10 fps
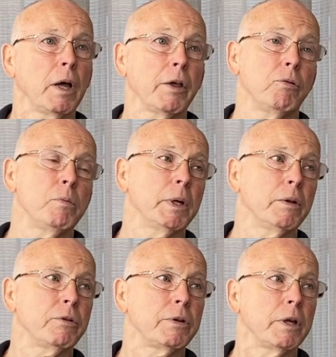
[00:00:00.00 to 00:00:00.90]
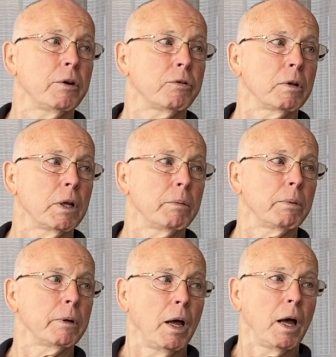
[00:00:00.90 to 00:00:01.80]
I threw him down the stairs of the
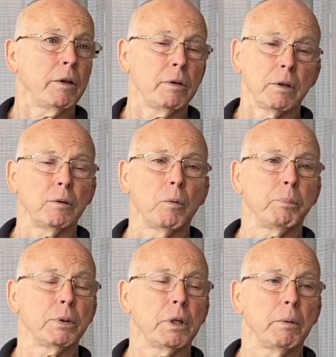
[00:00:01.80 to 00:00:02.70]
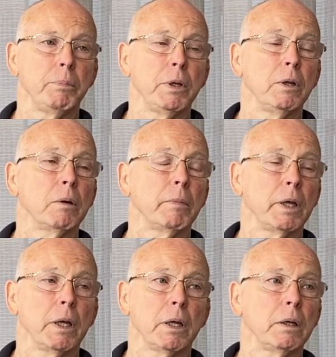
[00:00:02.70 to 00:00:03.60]
library. I said, don't put that beanie on my
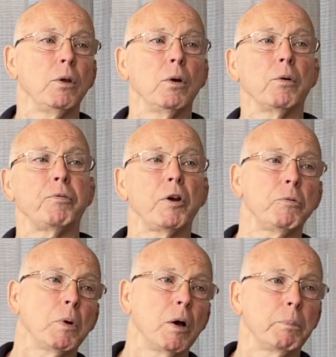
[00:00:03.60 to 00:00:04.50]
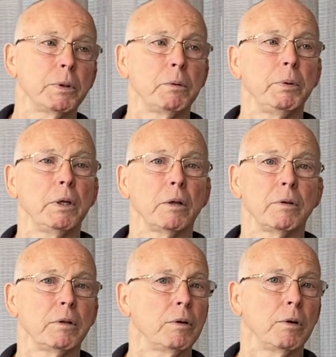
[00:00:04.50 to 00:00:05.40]
head. You're a freshman. I'll put the beanie. I
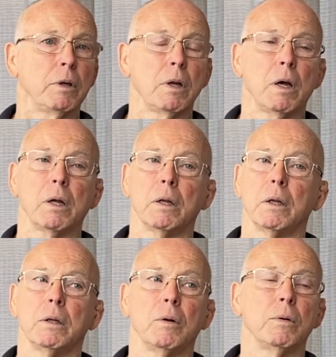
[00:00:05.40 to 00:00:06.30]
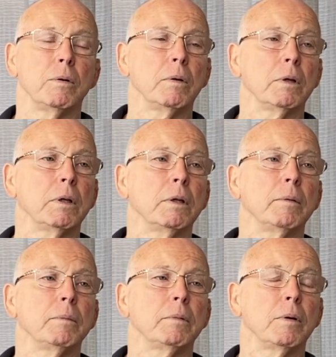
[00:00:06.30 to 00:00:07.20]
said, no, you're not. Don't do it.
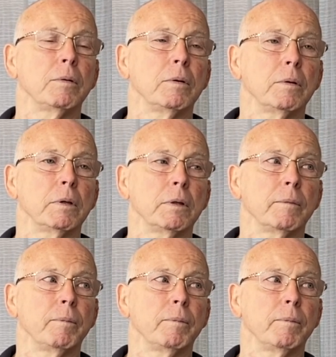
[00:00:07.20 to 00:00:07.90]
Don't do it.